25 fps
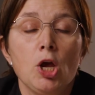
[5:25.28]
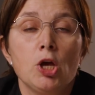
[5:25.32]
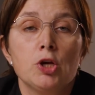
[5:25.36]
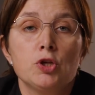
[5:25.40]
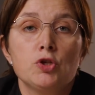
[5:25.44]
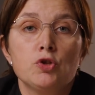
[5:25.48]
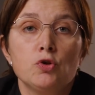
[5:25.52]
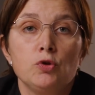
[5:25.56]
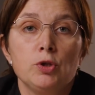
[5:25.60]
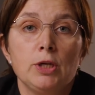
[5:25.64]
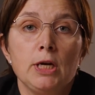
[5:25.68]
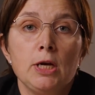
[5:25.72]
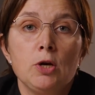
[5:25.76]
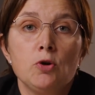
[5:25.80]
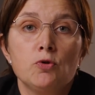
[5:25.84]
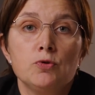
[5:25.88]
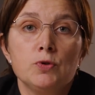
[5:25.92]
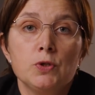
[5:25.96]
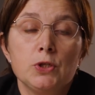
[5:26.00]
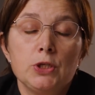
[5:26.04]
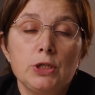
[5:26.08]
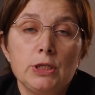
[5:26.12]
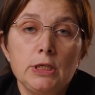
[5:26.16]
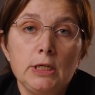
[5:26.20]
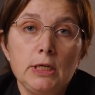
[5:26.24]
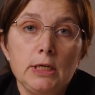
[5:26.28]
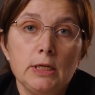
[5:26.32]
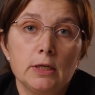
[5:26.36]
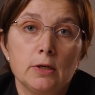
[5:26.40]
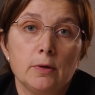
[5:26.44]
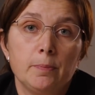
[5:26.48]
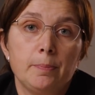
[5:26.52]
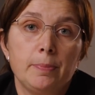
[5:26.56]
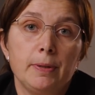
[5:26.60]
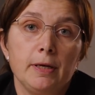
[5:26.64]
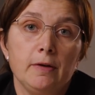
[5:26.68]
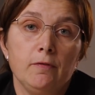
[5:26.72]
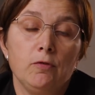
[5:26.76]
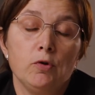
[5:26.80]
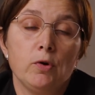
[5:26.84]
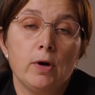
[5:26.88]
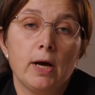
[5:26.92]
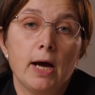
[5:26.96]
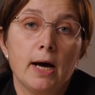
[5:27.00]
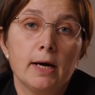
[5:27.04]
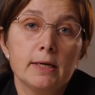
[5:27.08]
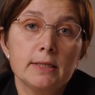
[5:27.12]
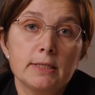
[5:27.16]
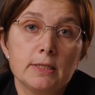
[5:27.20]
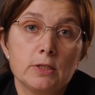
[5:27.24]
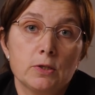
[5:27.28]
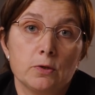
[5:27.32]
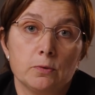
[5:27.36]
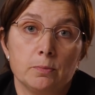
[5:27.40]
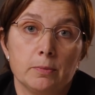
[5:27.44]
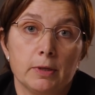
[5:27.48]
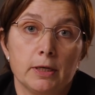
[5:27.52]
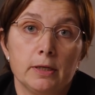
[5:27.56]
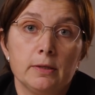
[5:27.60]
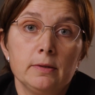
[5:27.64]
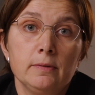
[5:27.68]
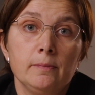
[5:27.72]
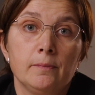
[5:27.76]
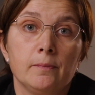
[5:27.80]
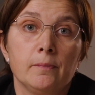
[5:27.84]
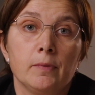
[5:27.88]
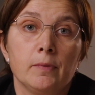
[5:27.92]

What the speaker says: So they consider previous customers